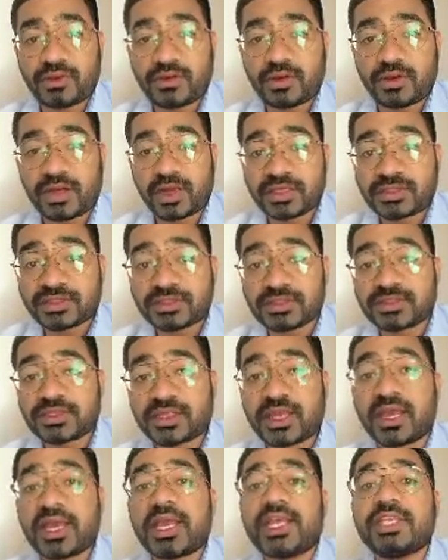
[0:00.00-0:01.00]
us
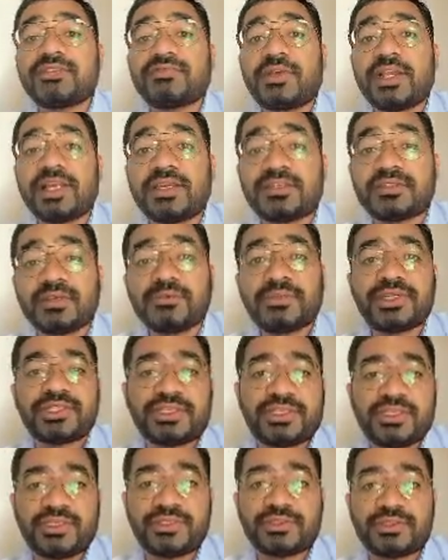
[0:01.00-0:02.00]
as well as the
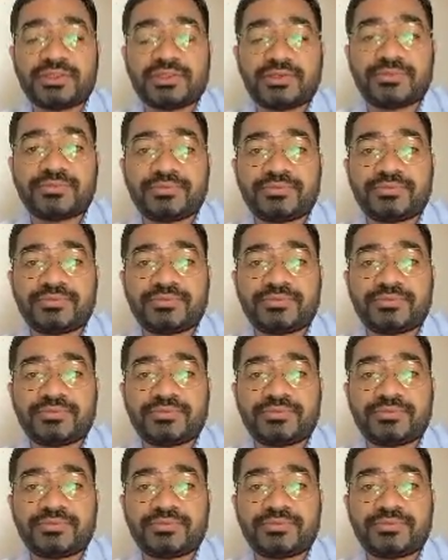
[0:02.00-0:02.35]
machines.